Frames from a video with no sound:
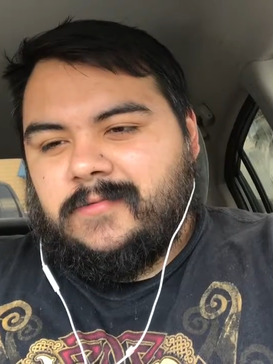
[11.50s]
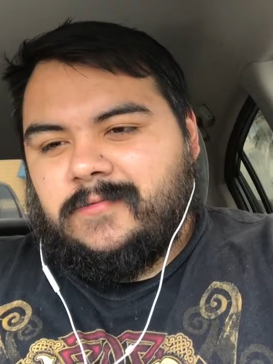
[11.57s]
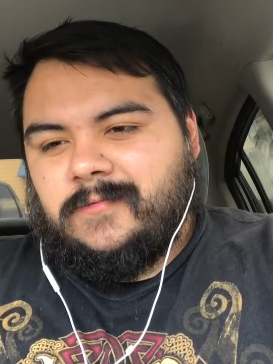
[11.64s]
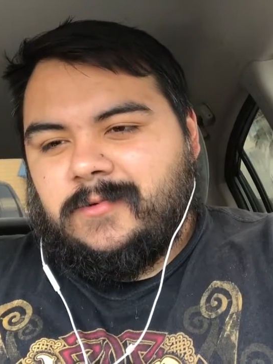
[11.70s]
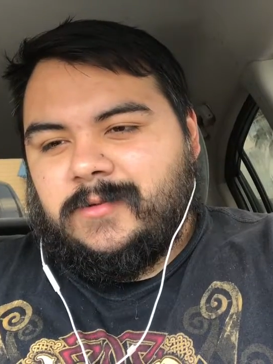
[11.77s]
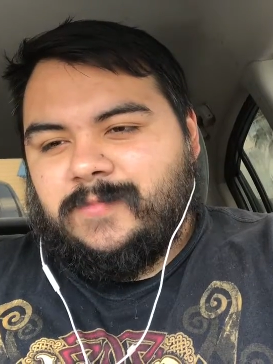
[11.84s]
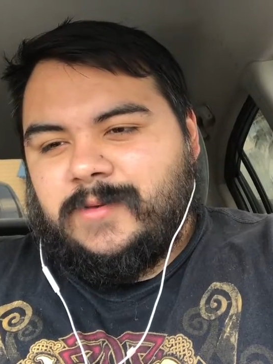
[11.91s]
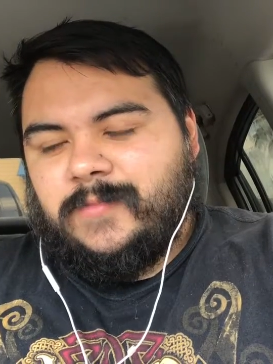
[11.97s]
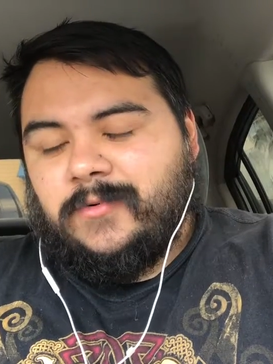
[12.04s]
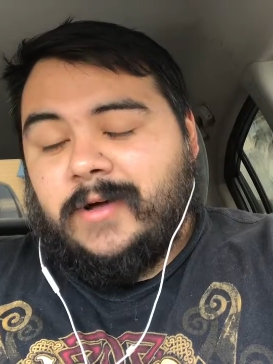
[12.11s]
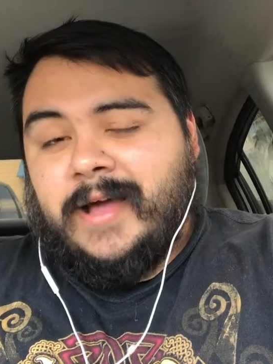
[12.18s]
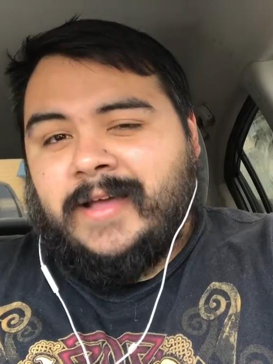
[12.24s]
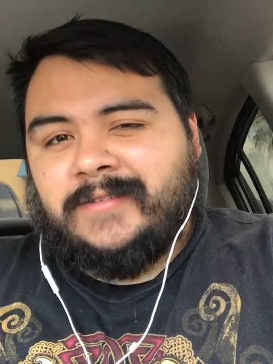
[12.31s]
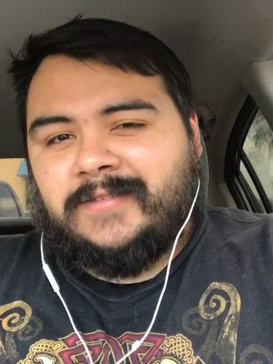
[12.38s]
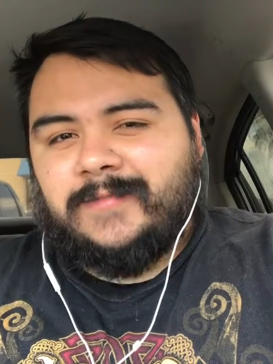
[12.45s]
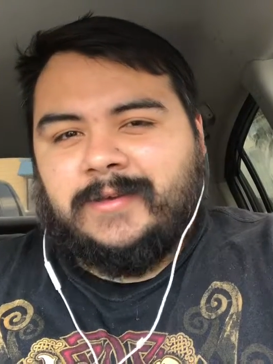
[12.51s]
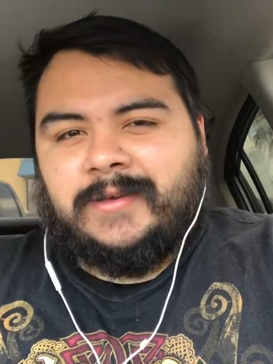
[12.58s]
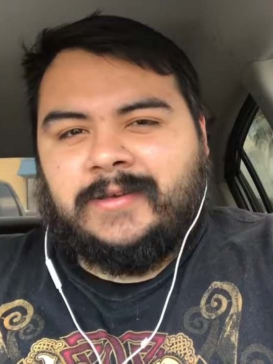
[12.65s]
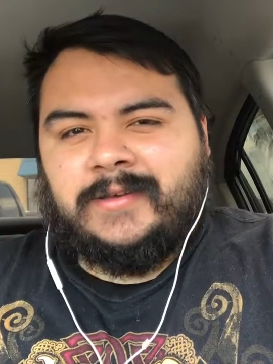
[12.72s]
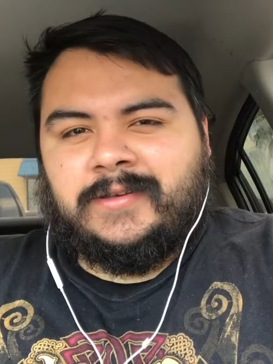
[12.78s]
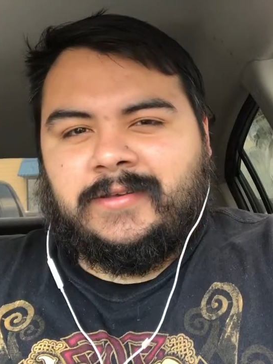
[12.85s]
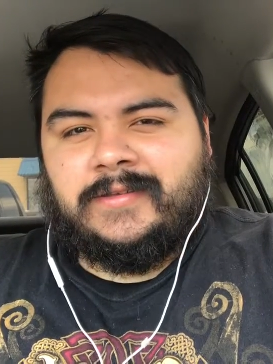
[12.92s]
when people ask
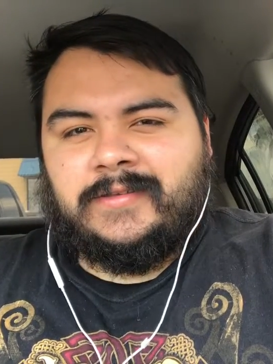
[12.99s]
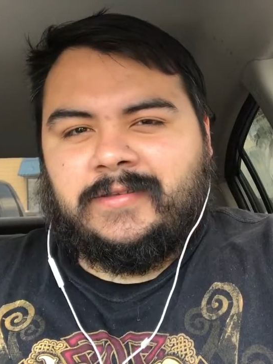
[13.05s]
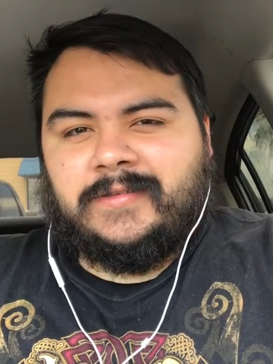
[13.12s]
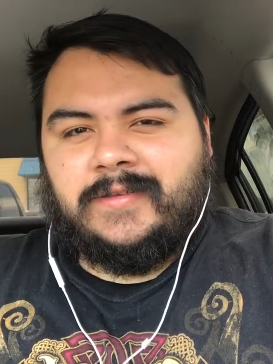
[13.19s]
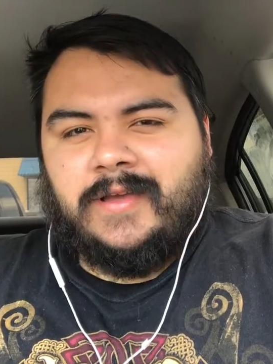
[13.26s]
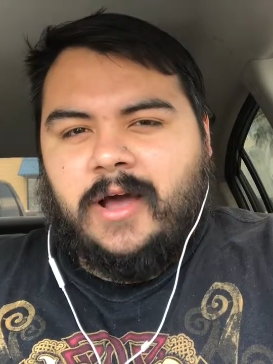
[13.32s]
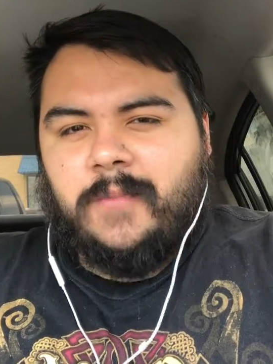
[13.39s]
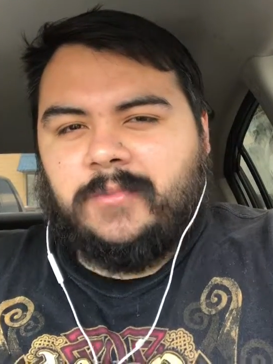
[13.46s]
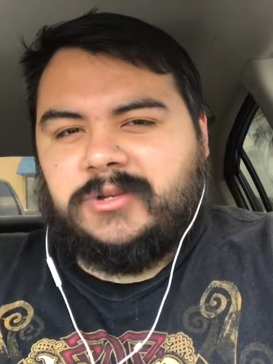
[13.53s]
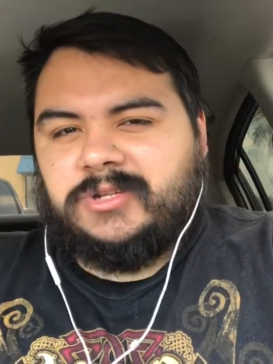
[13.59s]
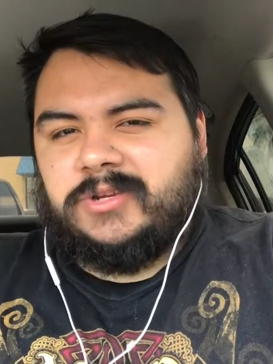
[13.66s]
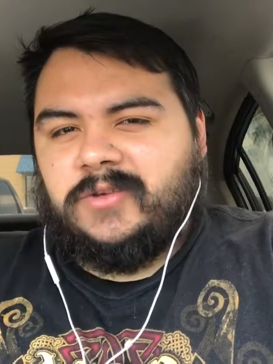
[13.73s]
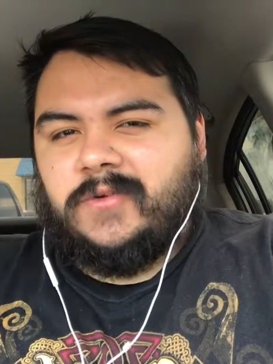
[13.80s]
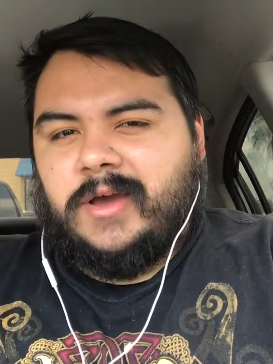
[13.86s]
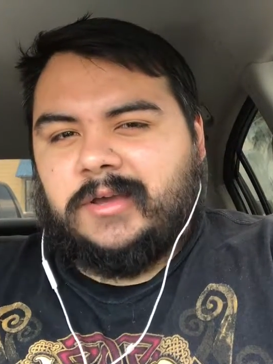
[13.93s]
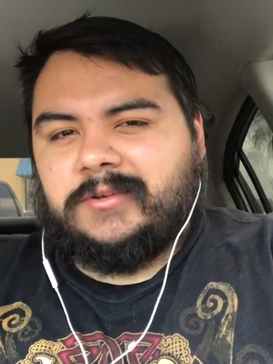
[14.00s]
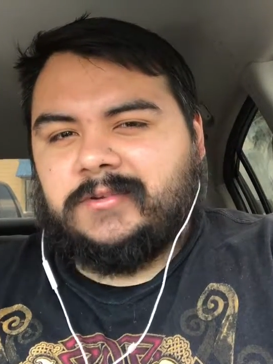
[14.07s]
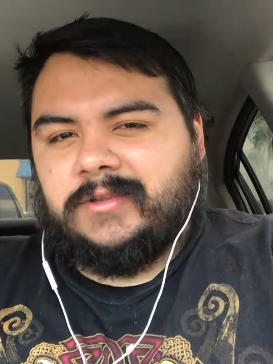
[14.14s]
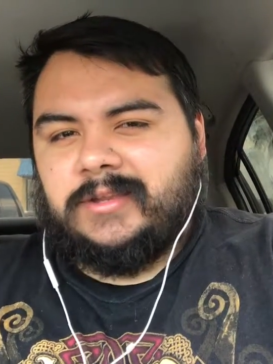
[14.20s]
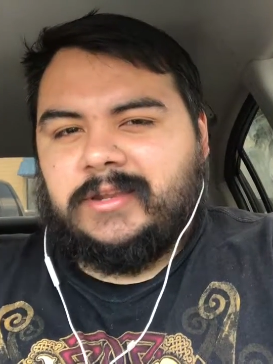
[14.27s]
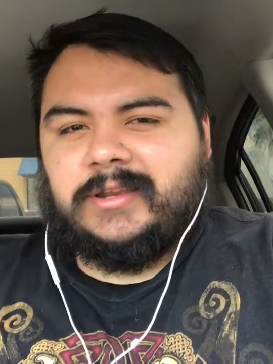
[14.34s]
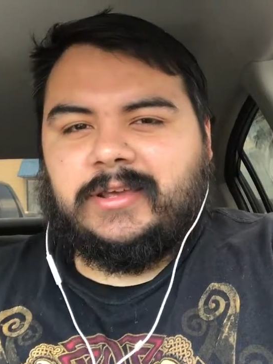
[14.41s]
me is how much do you
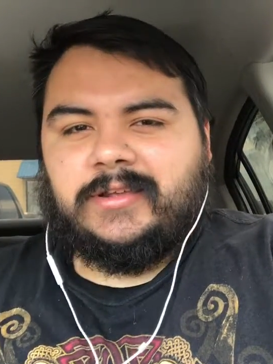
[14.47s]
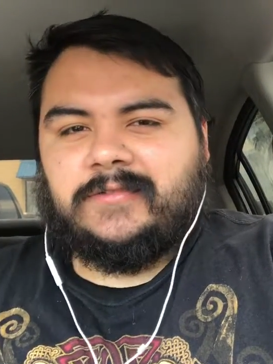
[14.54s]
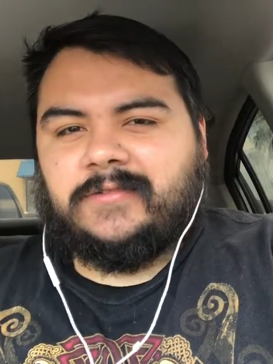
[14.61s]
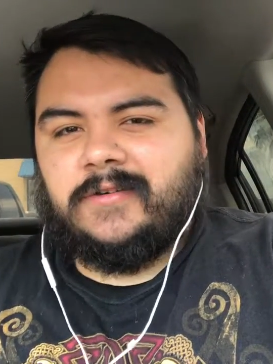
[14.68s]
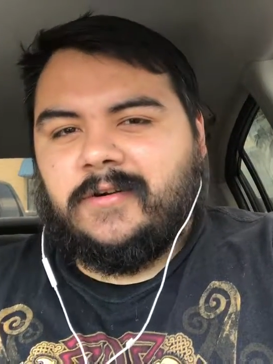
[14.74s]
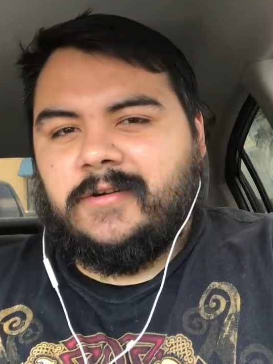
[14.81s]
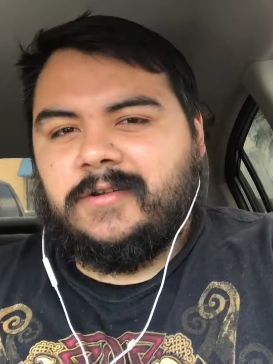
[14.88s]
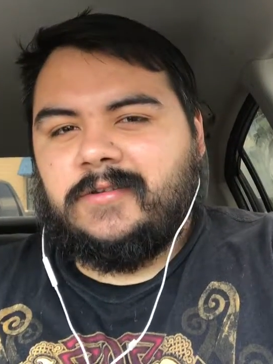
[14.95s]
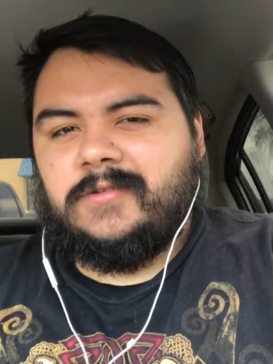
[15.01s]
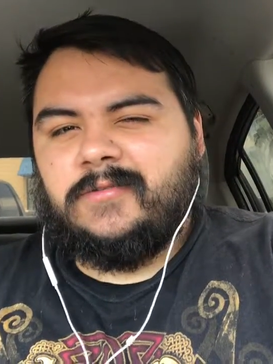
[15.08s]
actually need to get started?